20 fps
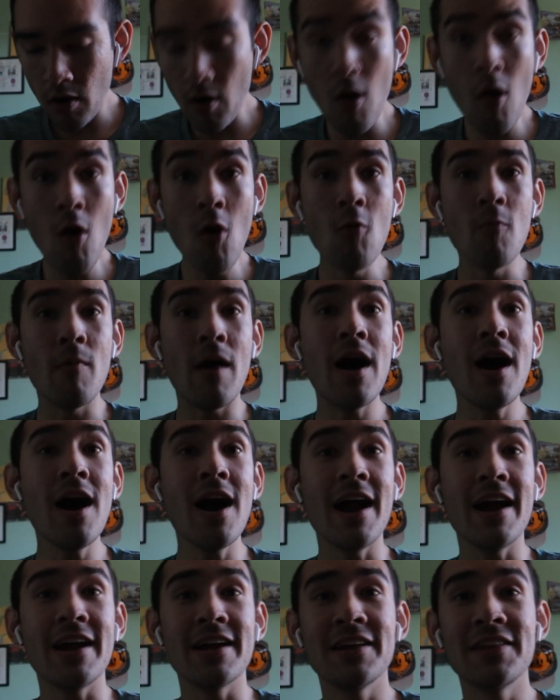oh
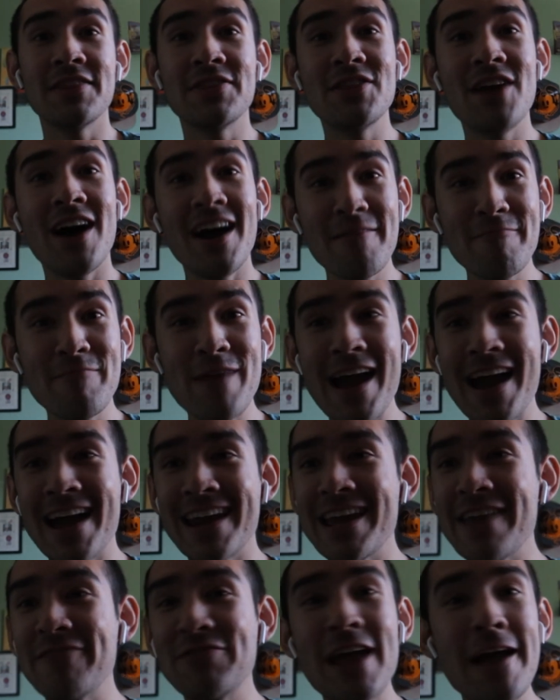my, not
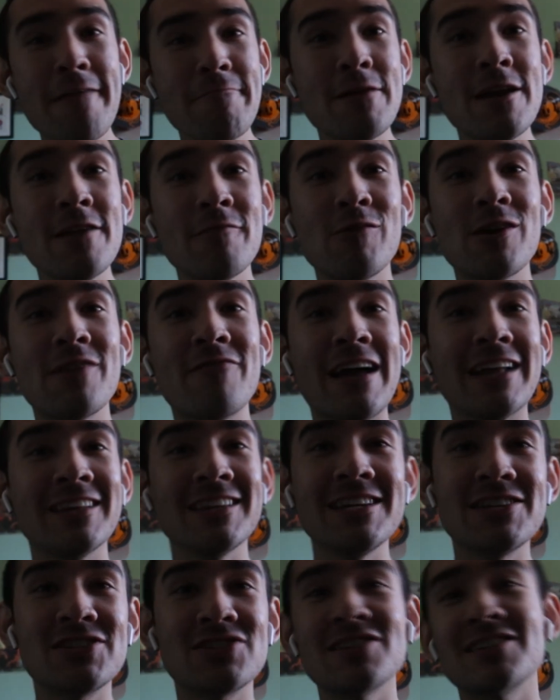bad. If that pin would have
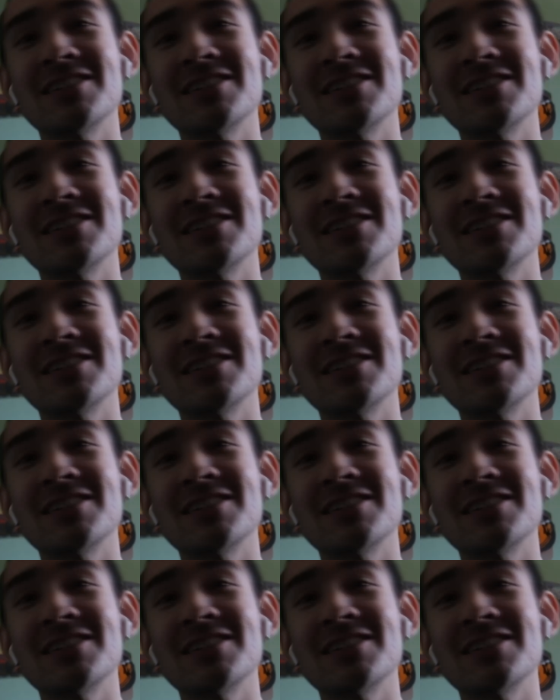at least